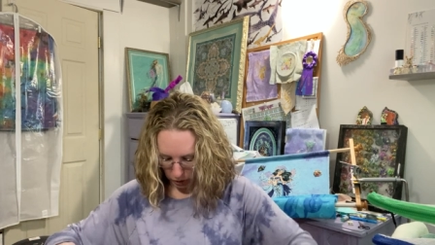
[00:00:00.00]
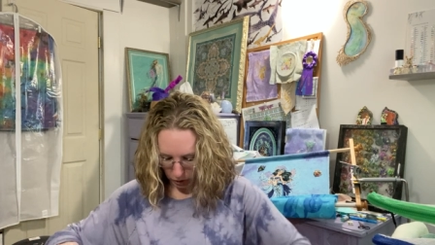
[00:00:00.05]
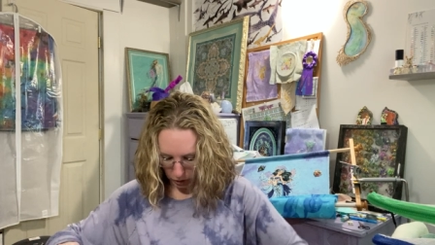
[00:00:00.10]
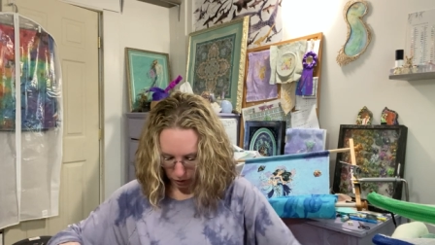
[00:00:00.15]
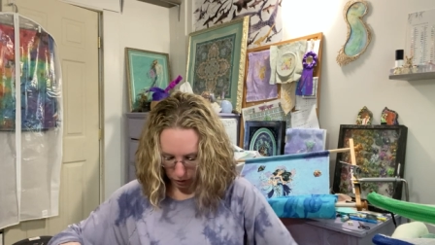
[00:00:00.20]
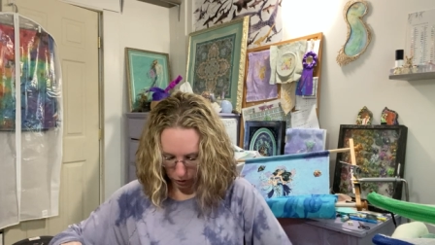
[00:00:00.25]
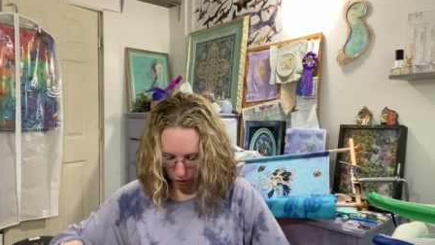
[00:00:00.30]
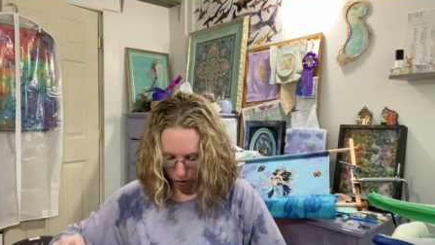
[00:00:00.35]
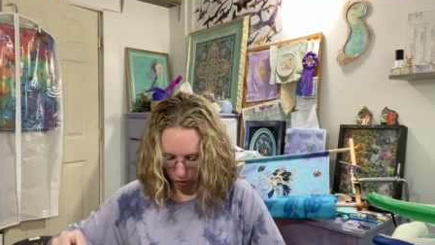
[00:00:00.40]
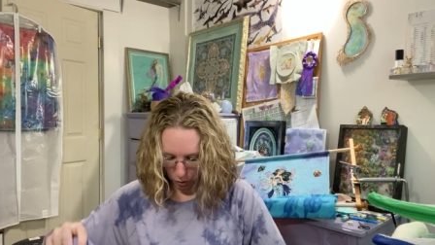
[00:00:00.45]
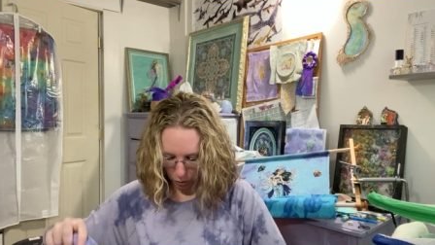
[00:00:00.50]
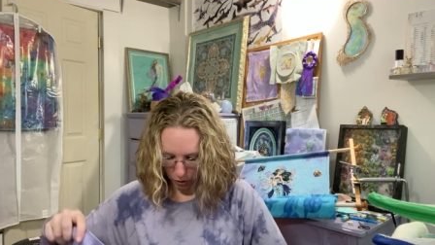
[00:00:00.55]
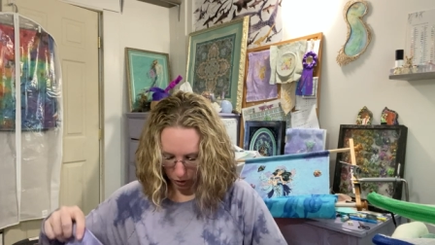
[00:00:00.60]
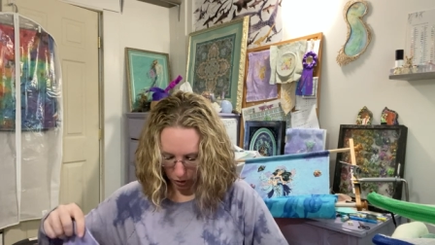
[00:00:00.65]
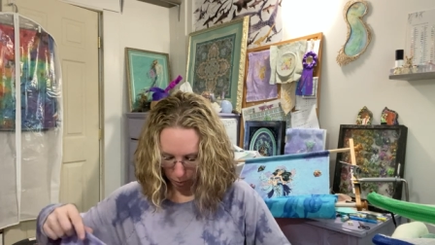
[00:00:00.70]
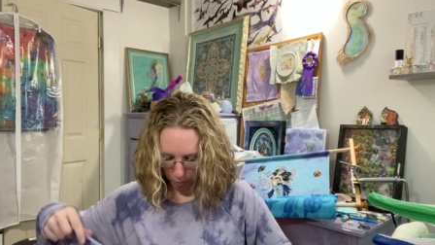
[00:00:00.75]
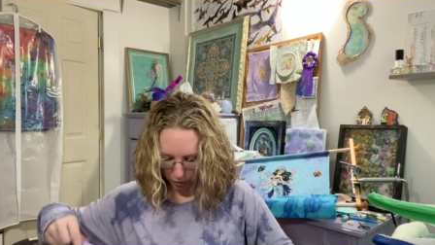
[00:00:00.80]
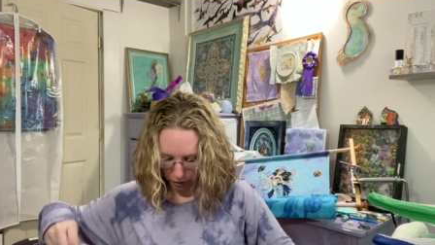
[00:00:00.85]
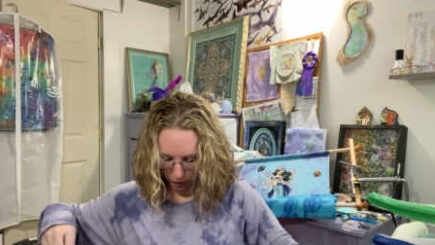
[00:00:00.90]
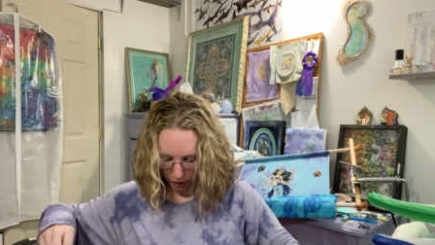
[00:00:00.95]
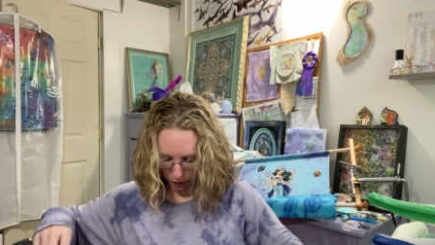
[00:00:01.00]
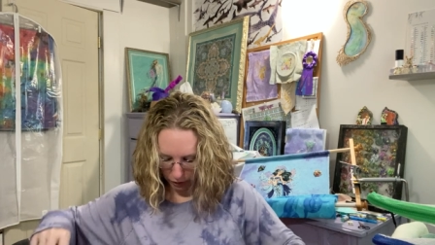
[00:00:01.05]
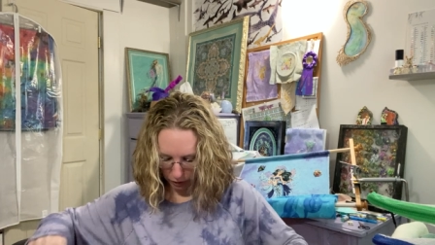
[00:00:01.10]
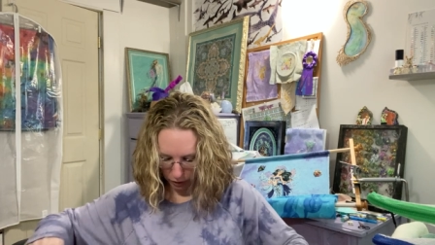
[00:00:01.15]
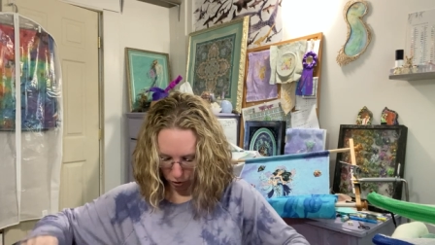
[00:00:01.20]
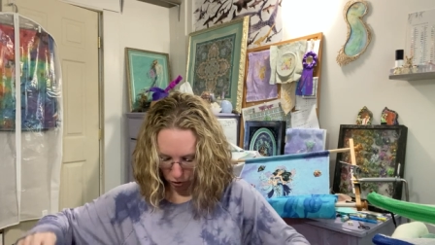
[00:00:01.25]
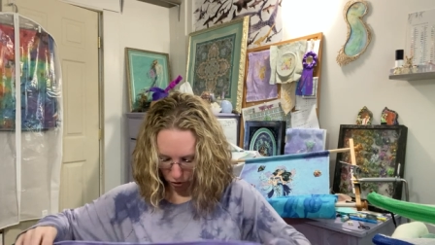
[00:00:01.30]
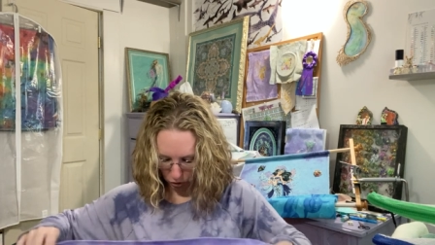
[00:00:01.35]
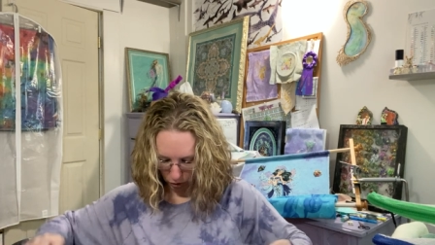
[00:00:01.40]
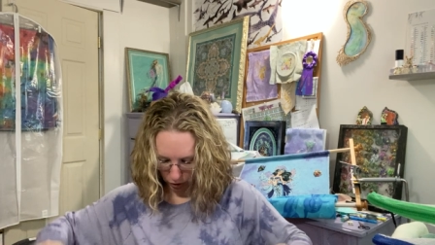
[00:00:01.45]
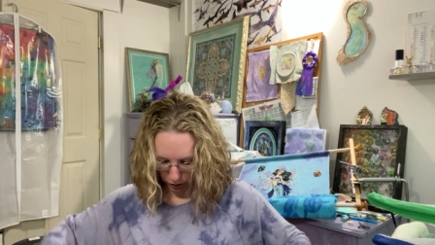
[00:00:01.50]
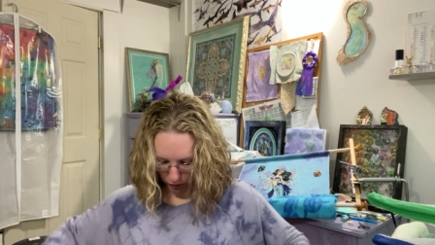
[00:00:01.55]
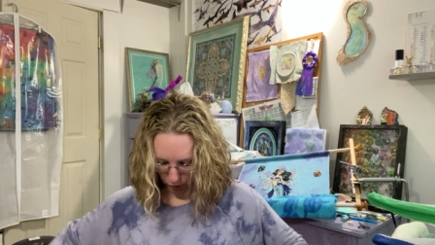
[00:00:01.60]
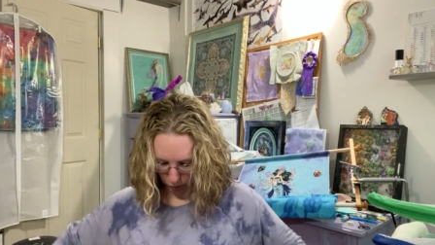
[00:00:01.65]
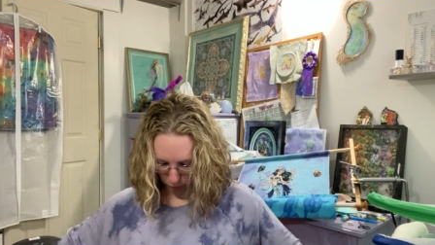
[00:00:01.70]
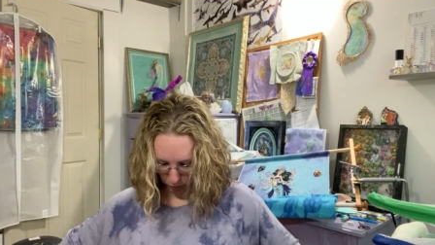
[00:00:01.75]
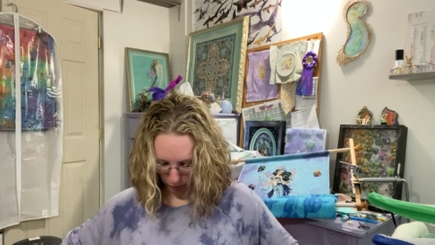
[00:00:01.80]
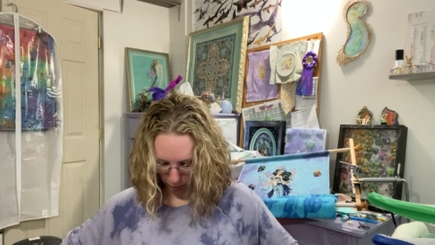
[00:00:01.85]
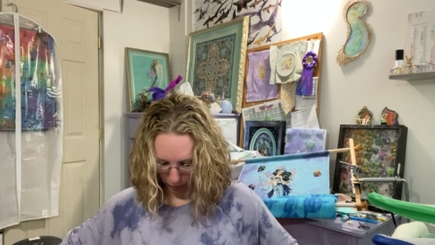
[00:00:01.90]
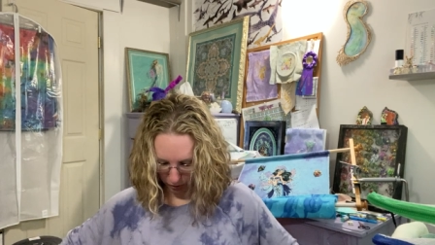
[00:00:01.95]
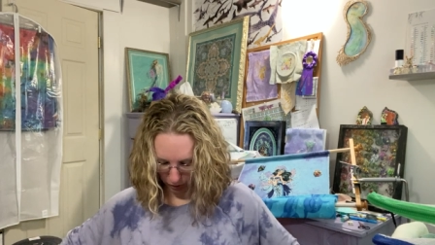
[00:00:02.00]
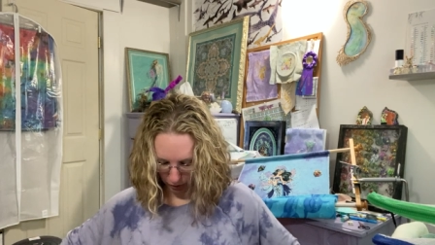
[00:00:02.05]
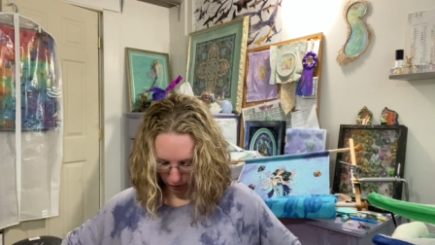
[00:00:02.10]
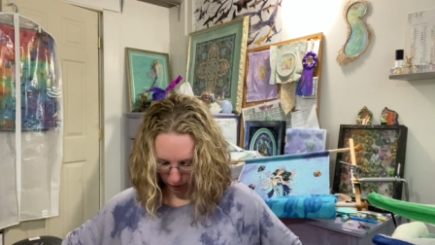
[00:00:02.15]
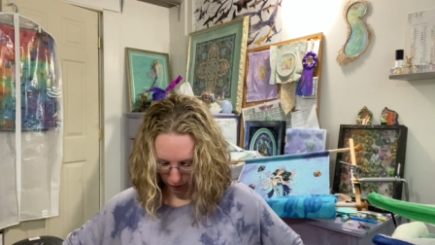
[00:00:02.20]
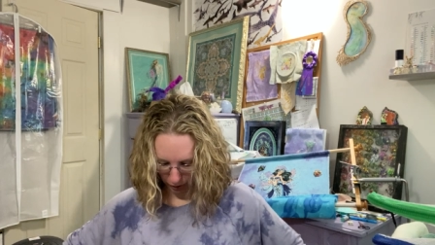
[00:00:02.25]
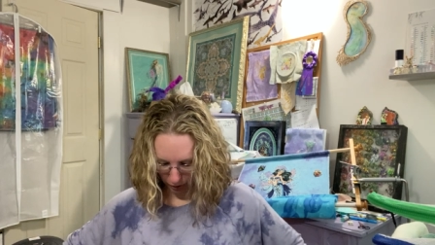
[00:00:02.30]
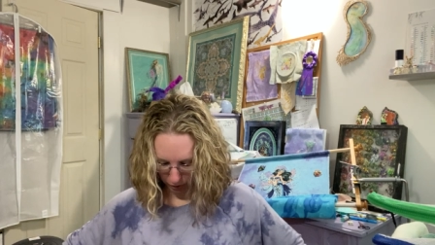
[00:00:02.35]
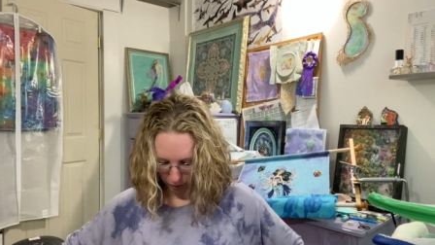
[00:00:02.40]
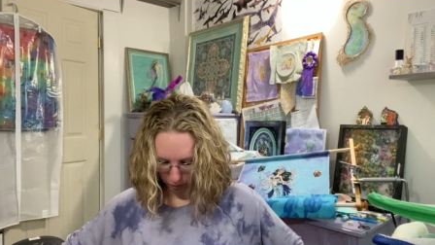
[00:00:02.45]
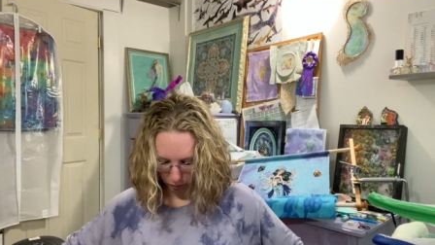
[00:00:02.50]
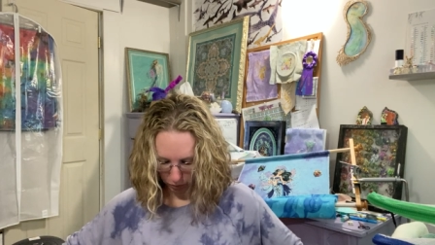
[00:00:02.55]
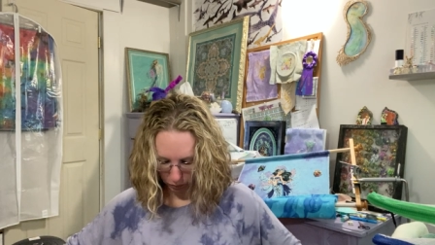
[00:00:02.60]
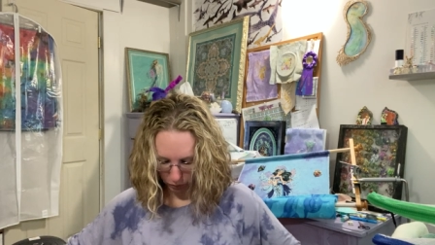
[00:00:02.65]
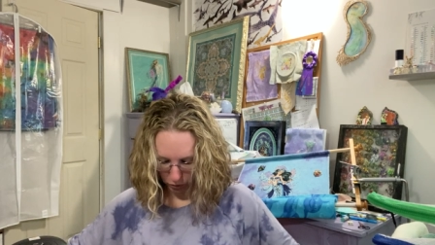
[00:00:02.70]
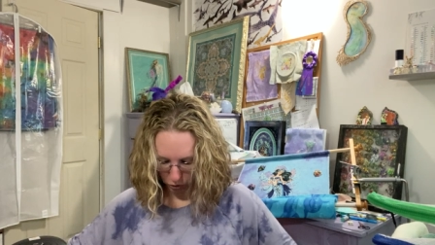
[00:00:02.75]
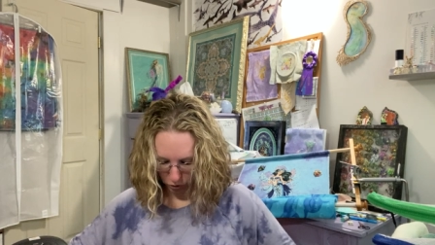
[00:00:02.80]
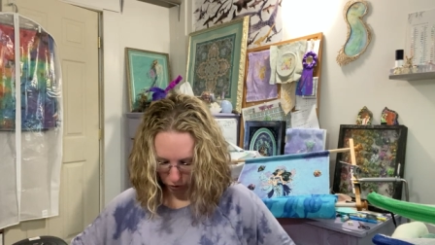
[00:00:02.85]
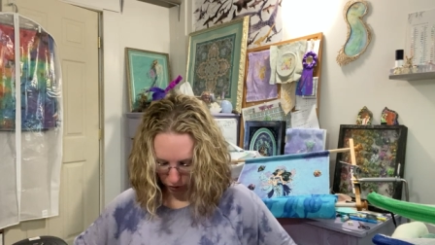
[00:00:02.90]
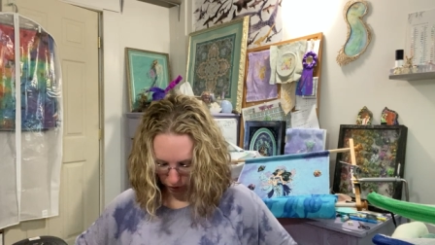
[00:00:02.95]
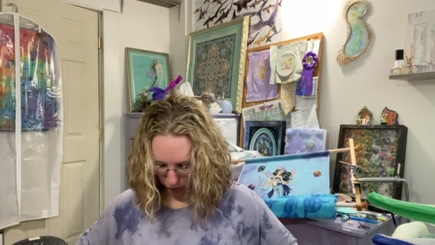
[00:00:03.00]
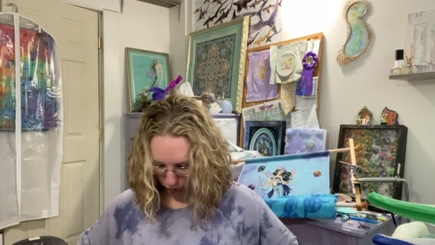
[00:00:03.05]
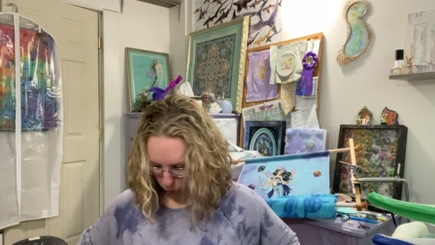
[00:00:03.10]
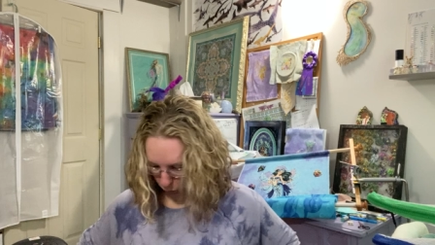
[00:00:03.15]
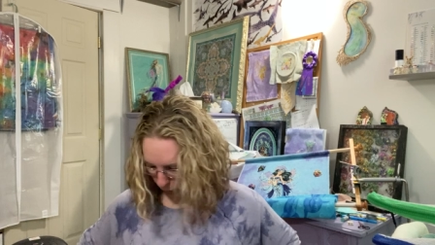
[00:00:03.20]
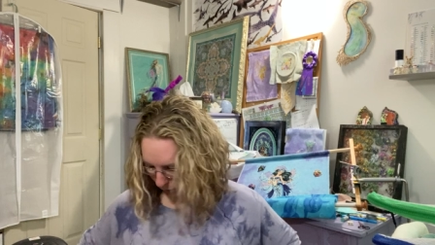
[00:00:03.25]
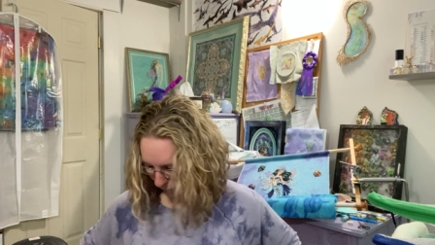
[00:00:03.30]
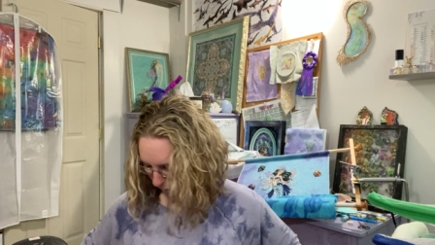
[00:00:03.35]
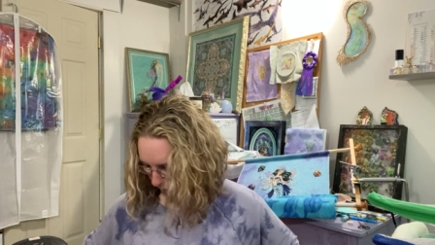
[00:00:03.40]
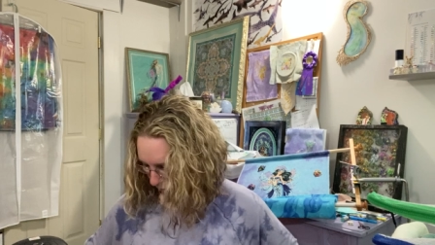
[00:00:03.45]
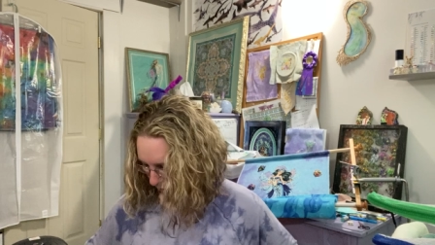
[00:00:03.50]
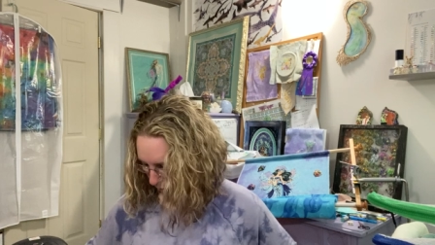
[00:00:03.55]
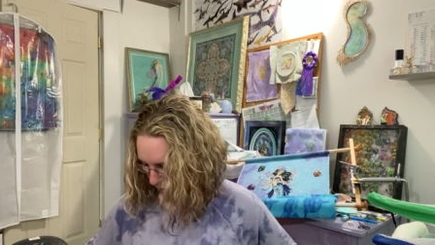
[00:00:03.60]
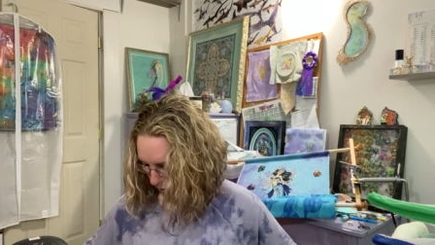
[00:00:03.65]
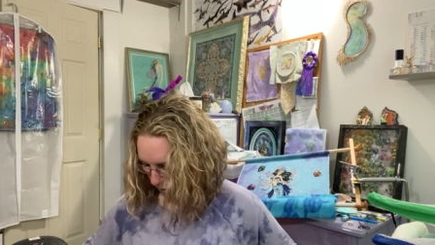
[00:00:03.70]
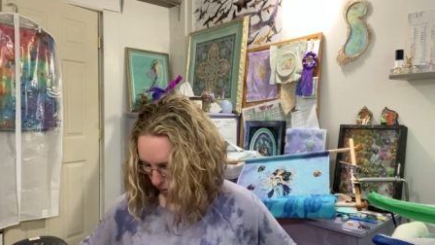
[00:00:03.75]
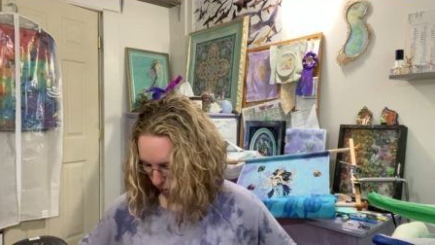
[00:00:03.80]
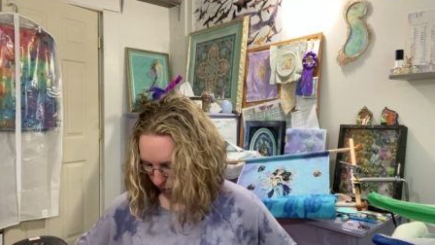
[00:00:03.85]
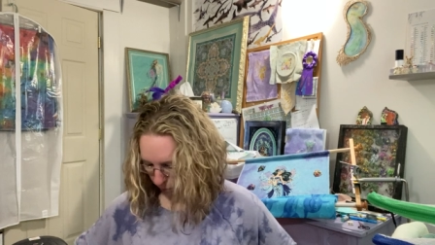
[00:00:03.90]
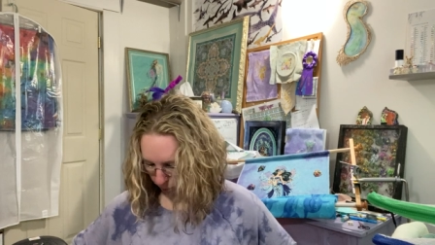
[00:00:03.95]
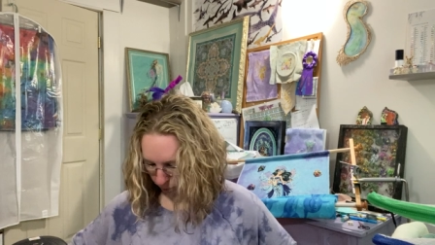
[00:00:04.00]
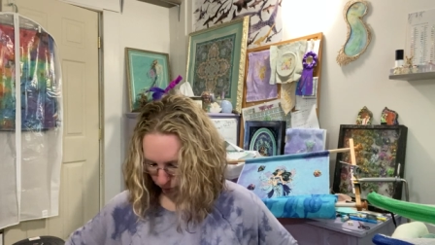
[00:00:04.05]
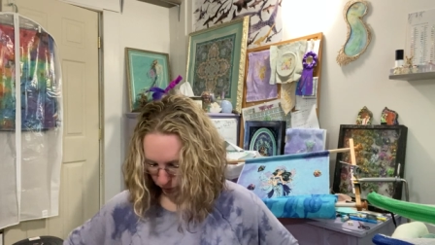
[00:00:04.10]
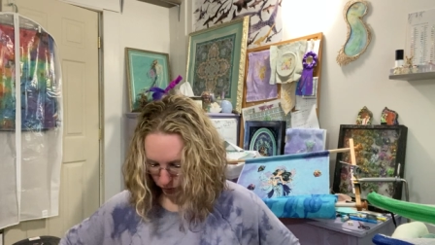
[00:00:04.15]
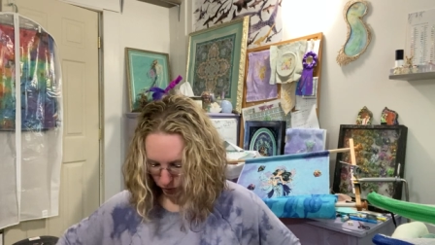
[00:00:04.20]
So I'm thinking this year I need to remedy that, even if it's just like a week start.